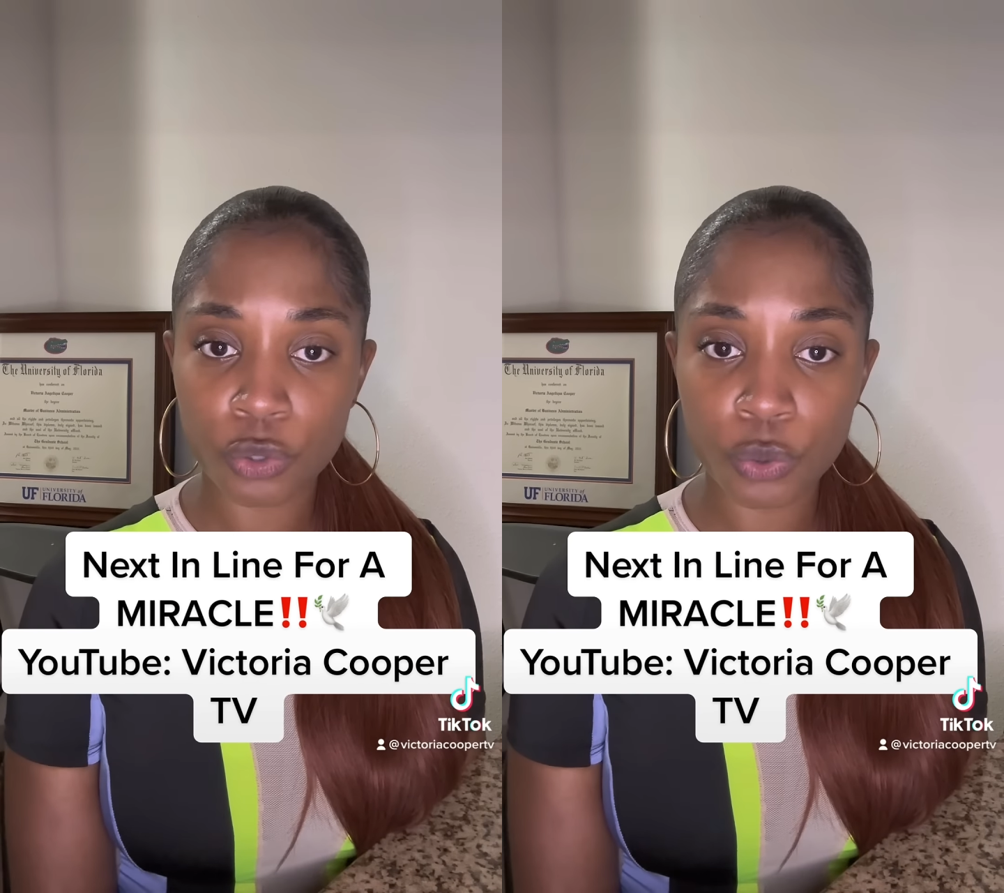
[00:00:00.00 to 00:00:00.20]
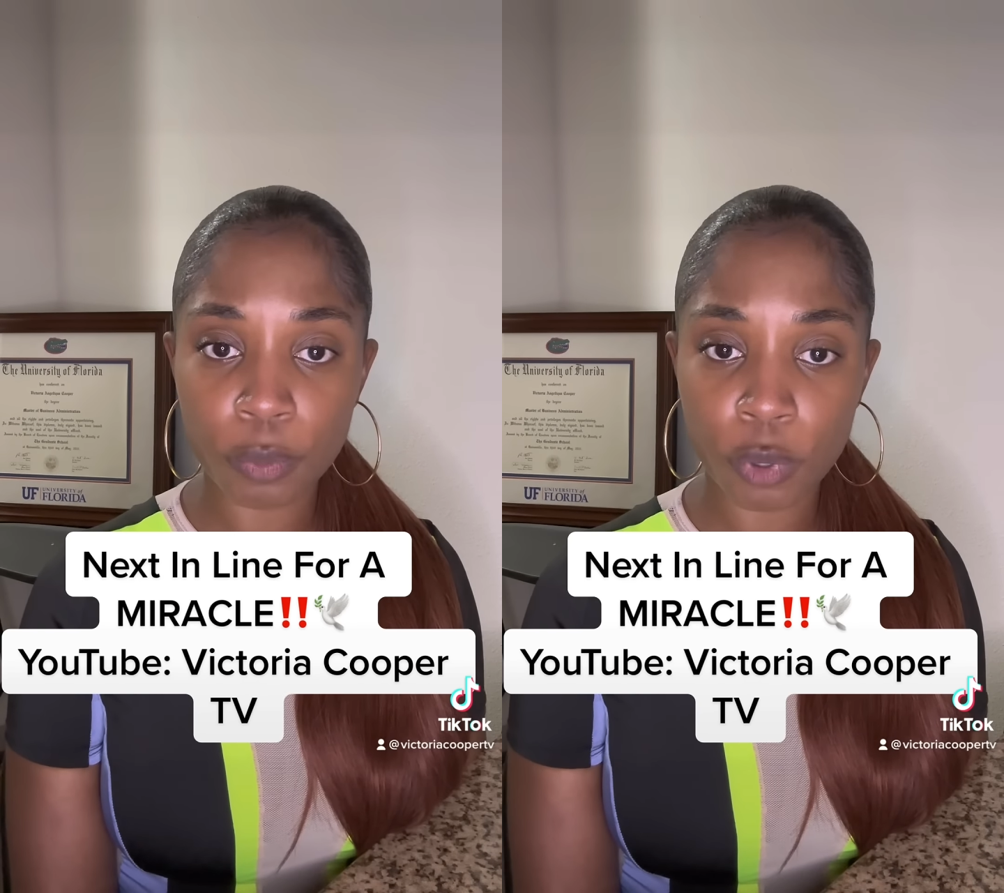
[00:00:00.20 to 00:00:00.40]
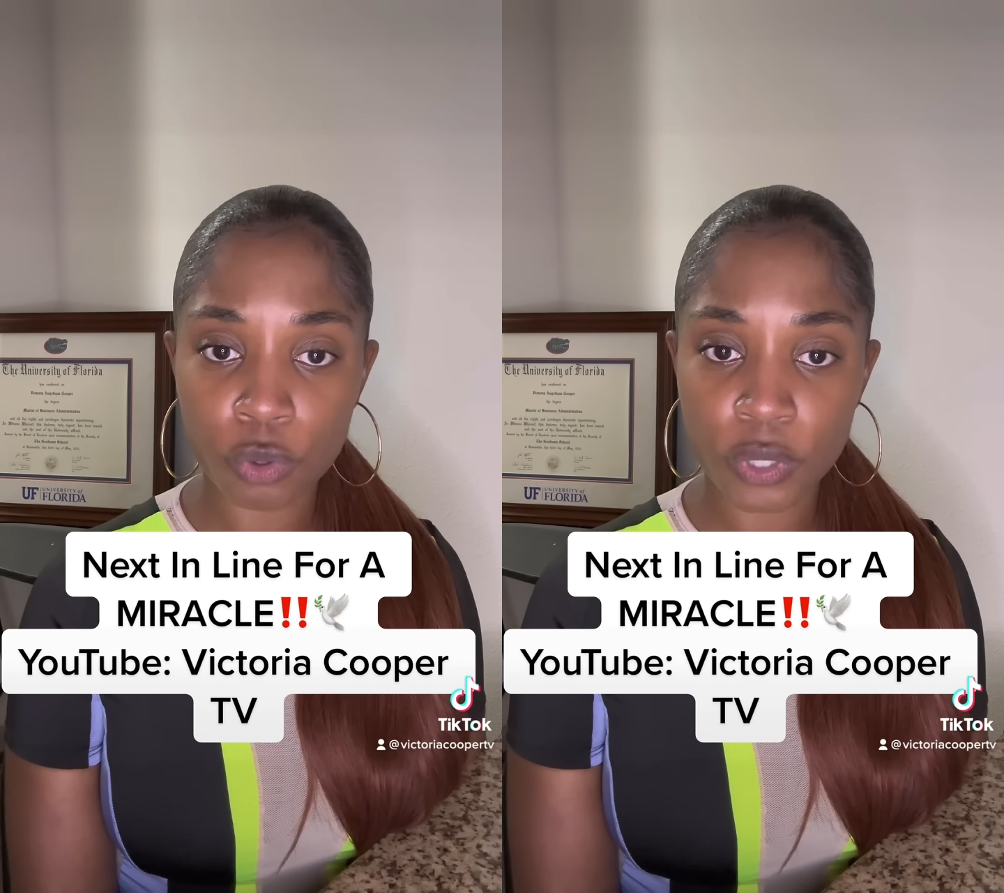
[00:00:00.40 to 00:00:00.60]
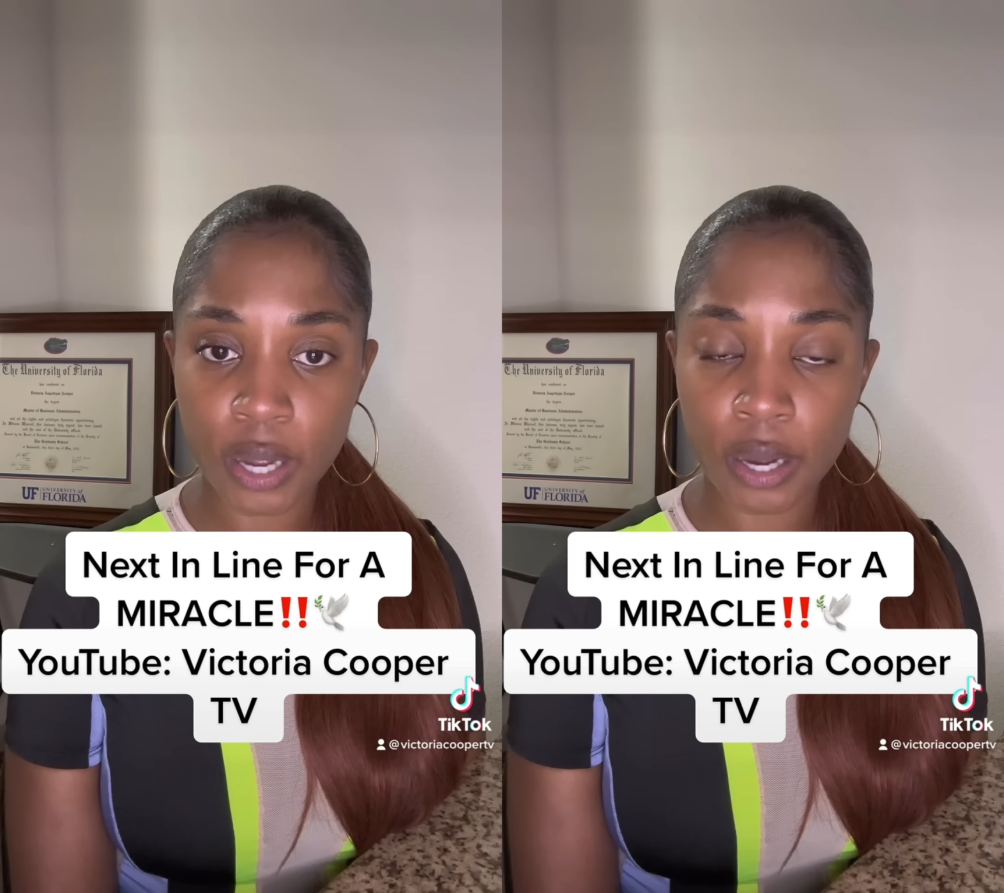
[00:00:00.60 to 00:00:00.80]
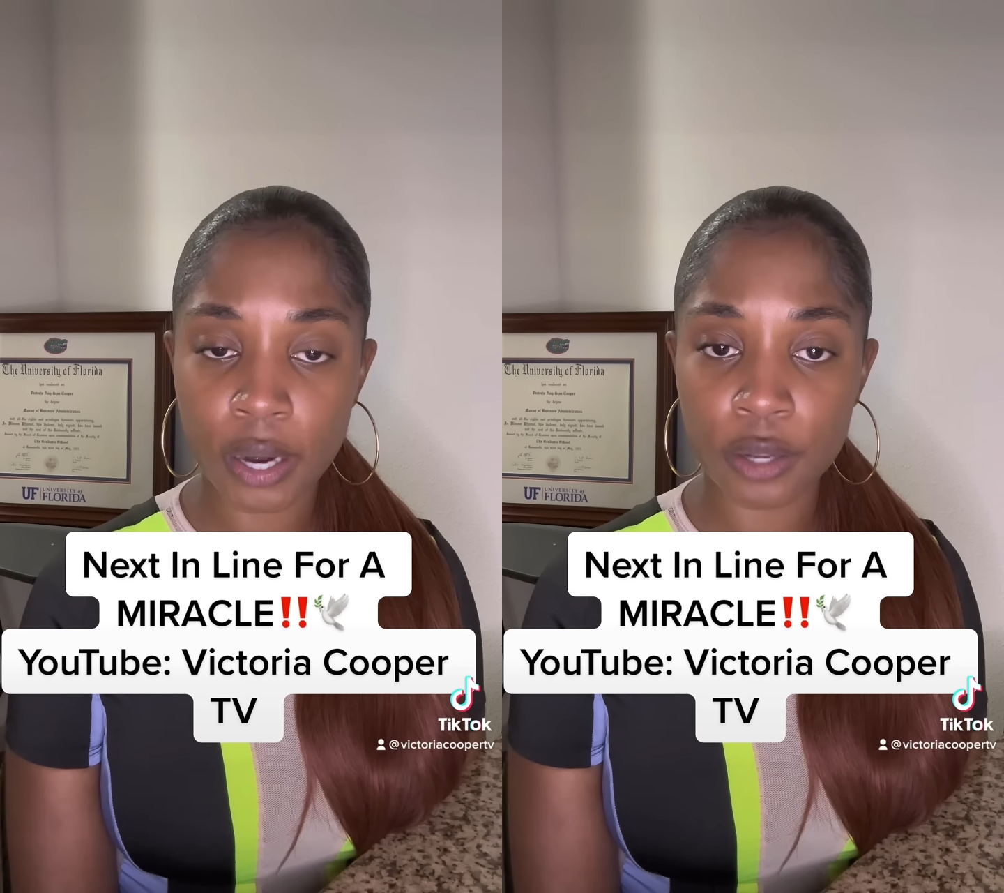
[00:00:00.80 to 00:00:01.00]
to the Most
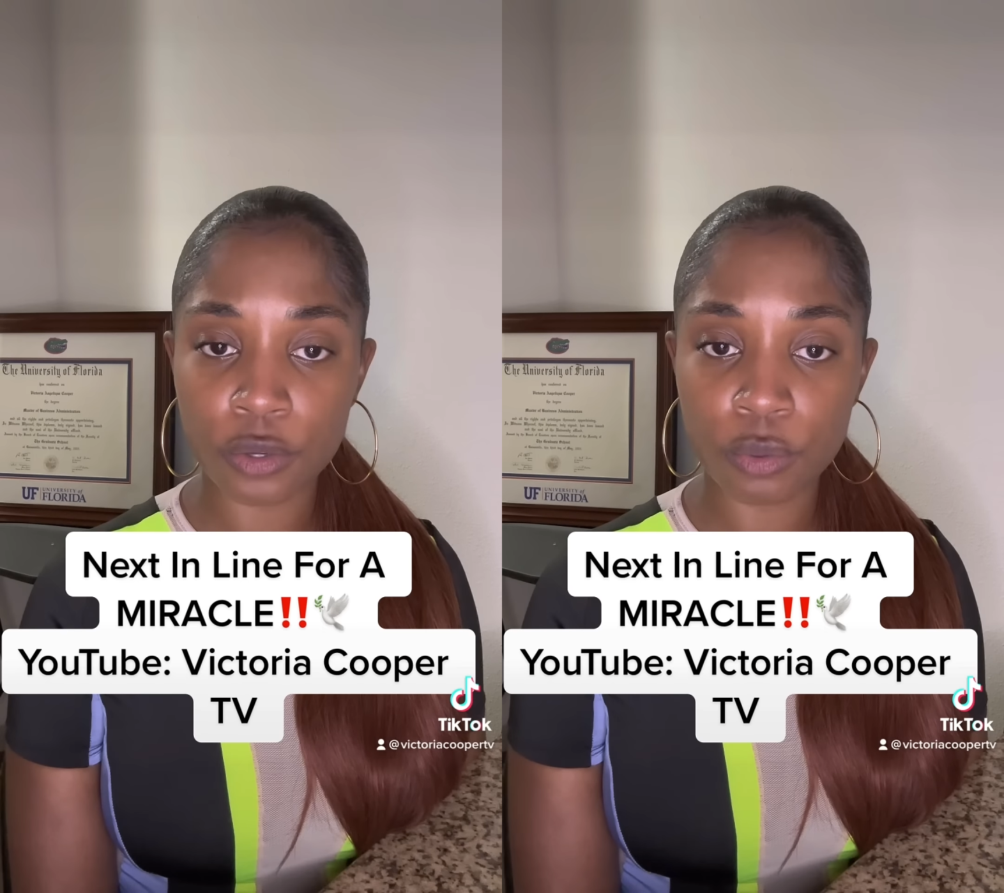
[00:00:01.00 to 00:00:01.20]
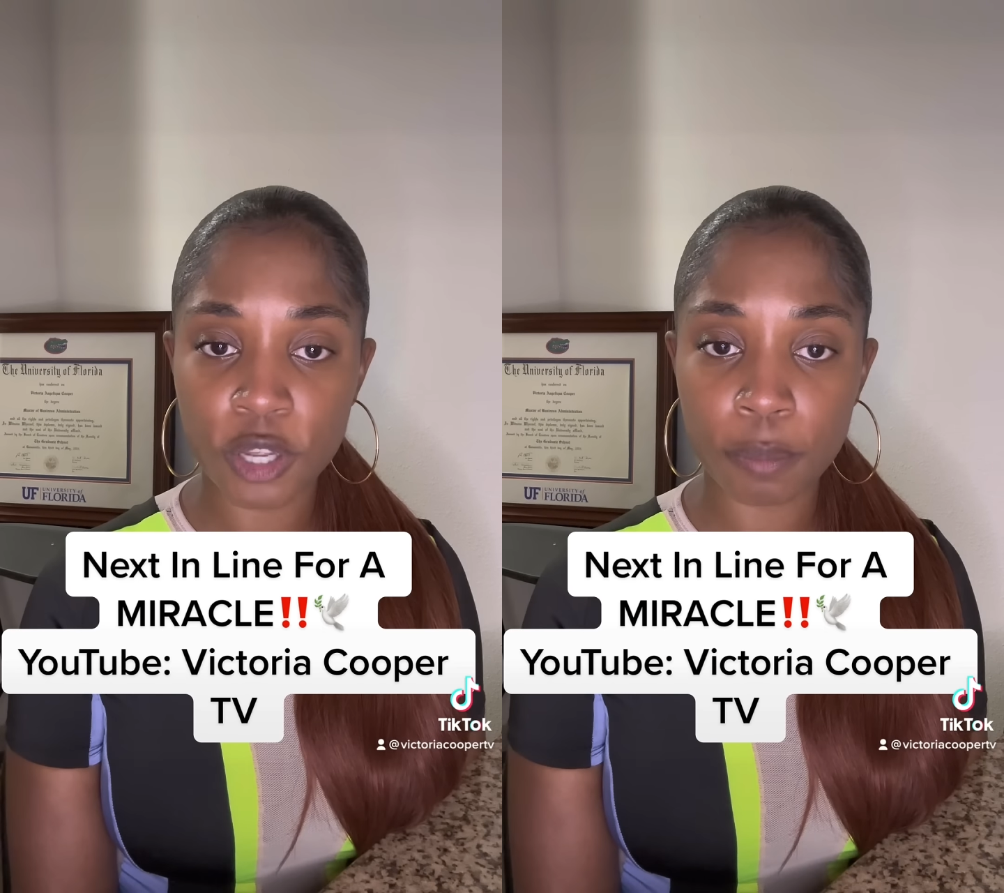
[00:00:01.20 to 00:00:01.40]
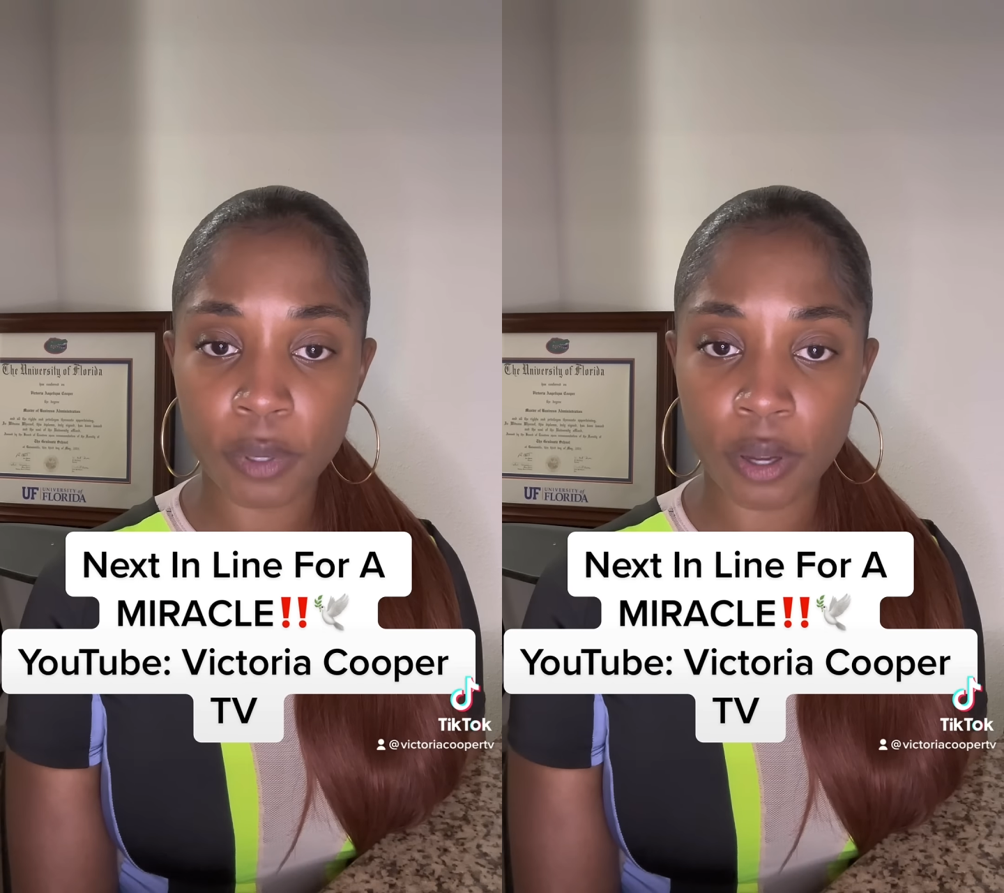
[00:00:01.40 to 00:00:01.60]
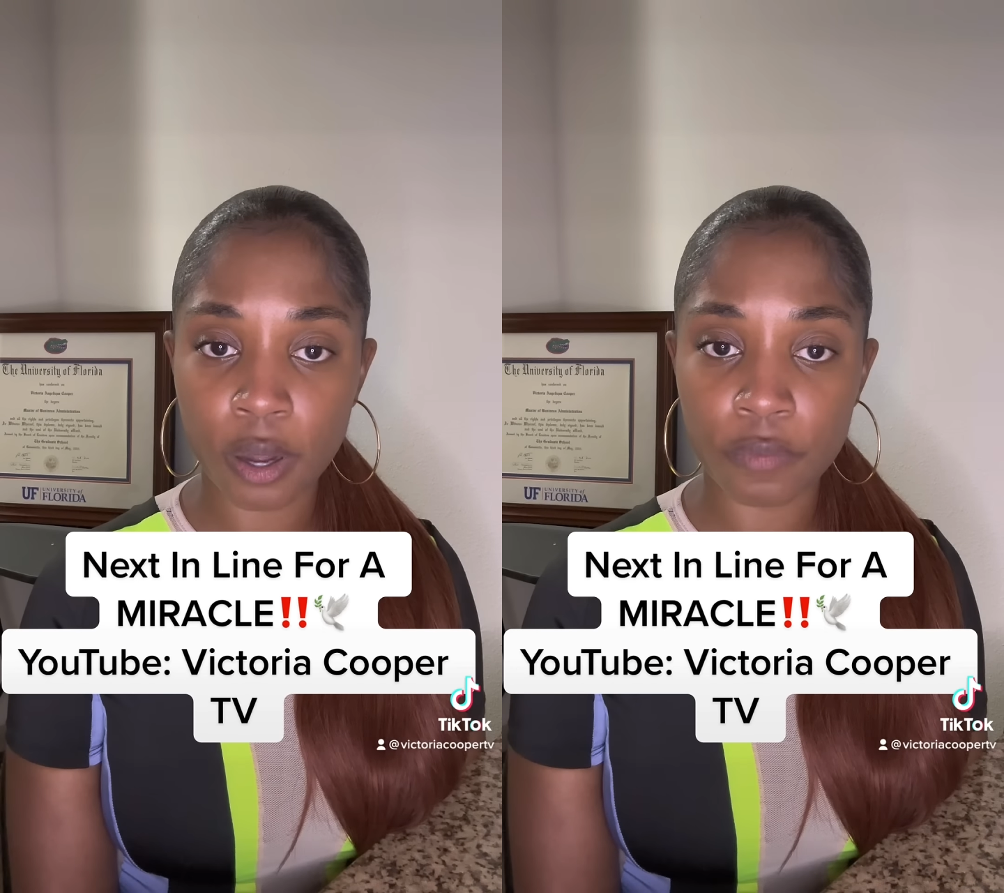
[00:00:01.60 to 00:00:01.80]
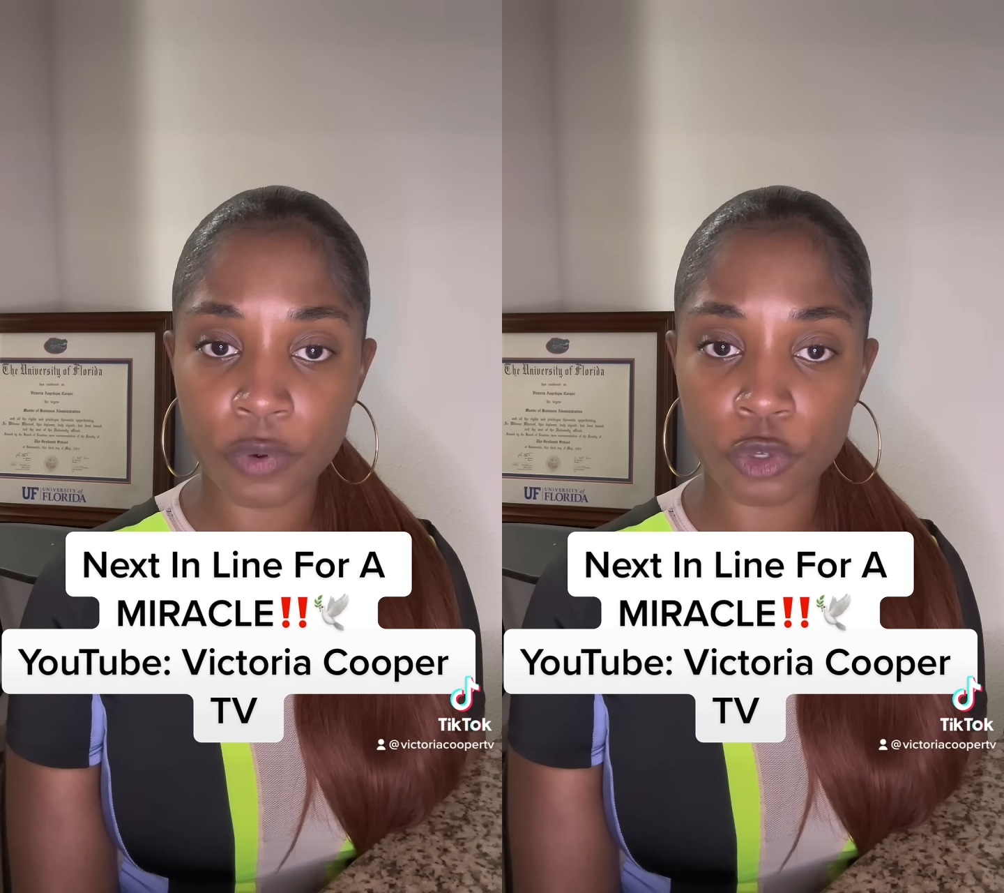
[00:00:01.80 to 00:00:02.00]
High and you keeping
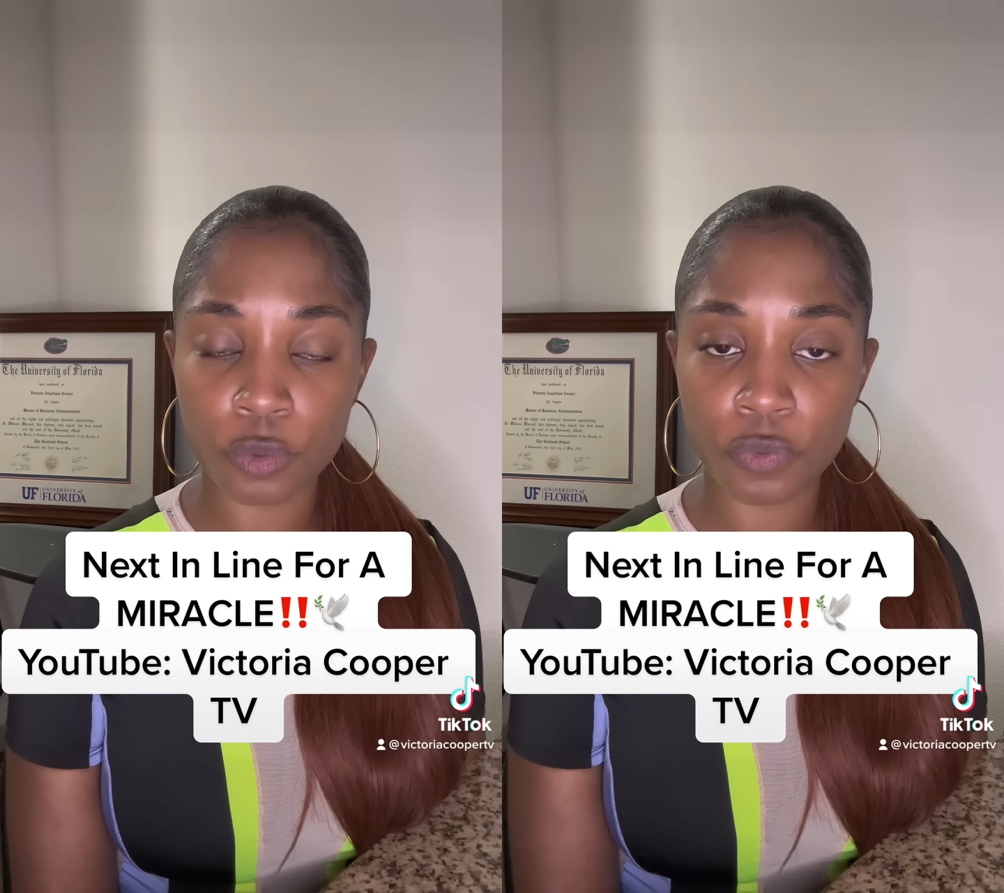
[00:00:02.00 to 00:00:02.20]
God first